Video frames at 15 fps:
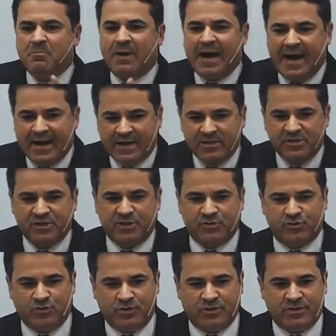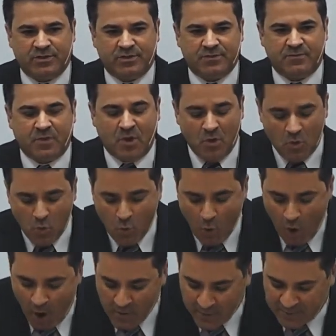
Man needs, needs to touch